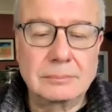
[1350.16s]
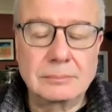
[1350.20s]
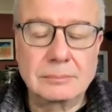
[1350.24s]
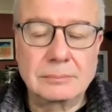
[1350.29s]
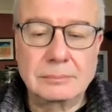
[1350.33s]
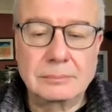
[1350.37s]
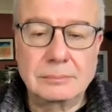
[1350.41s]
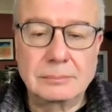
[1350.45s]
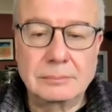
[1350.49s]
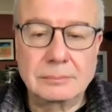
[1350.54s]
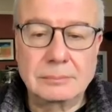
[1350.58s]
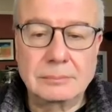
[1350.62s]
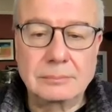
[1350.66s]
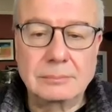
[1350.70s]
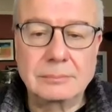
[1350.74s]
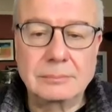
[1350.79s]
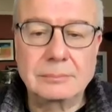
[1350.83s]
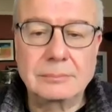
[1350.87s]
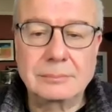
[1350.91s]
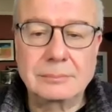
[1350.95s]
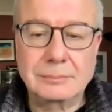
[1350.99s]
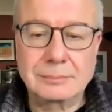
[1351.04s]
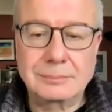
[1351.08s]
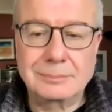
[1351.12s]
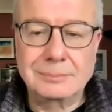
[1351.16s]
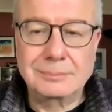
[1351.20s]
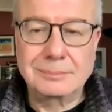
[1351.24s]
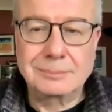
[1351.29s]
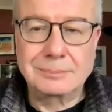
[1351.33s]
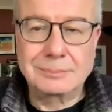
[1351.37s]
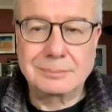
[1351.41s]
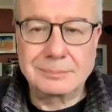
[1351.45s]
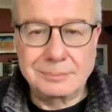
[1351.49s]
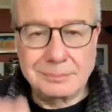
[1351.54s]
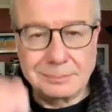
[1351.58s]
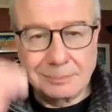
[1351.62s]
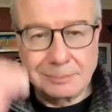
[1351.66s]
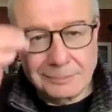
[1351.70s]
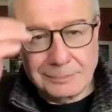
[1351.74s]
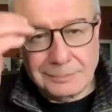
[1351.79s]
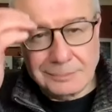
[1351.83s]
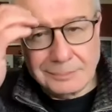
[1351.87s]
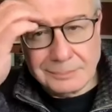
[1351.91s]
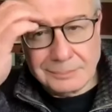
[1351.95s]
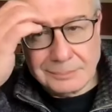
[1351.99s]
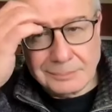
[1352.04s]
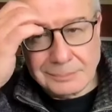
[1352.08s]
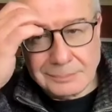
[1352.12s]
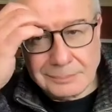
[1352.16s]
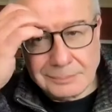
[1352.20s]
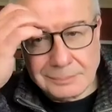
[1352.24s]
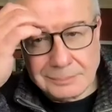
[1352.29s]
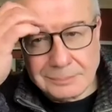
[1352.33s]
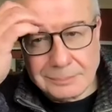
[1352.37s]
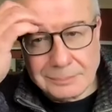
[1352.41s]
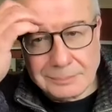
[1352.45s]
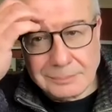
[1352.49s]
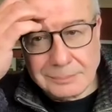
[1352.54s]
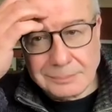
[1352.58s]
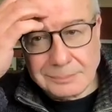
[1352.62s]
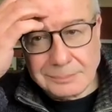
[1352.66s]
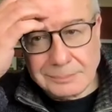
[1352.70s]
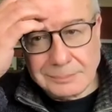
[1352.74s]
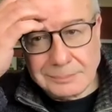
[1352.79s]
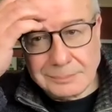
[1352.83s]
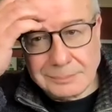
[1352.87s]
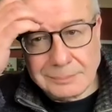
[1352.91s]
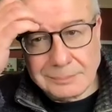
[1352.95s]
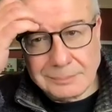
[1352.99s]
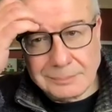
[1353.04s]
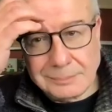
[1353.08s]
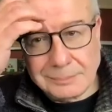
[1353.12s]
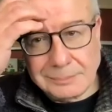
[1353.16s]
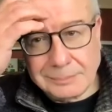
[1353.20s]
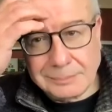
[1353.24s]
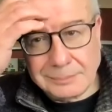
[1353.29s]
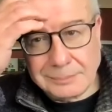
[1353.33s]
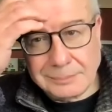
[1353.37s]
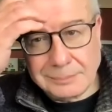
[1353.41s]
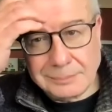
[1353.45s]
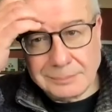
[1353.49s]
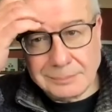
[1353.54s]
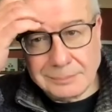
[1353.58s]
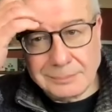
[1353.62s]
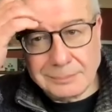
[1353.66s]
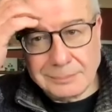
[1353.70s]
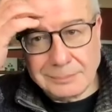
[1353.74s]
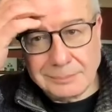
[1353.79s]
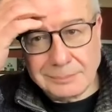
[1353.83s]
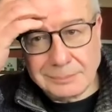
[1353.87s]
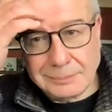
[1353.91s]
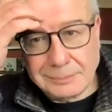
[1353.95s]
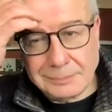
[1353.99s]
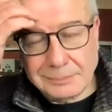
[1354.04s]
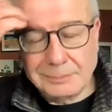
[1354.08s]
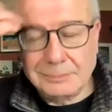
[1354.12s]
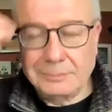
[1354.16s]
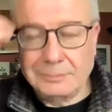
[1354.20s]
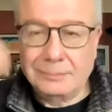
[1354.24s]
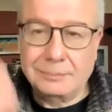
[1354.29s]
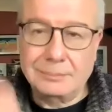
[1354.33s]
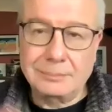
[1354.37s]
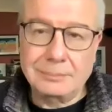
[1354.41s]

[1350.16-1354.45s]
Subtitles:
[no speech]